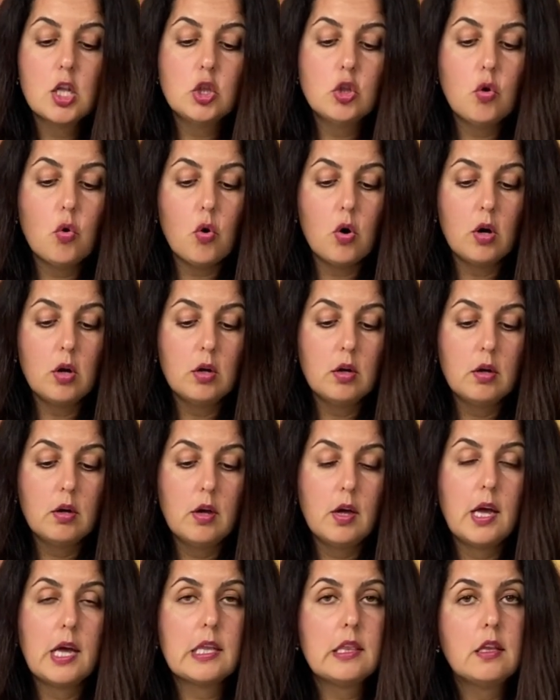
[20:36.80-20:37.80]
but this is
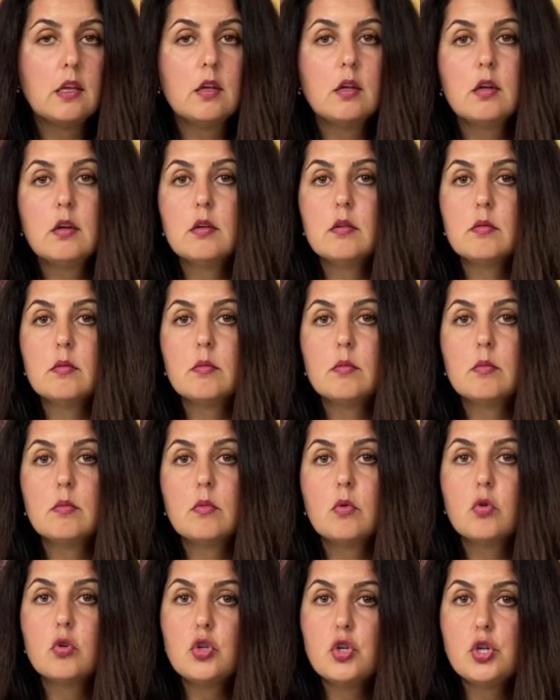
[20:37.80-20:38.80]
actually good,
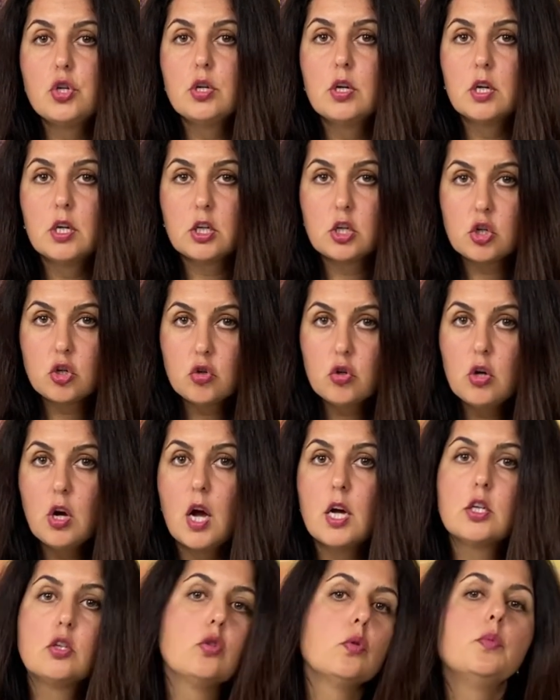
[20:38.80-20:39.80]

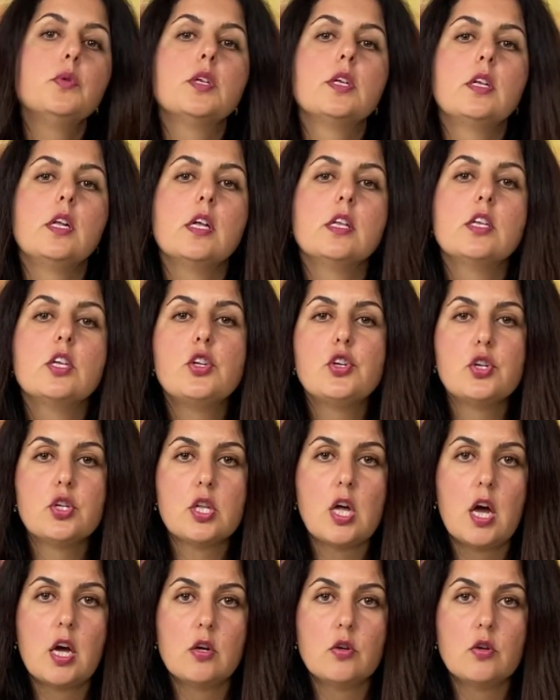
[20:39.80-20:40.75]
especially for novices,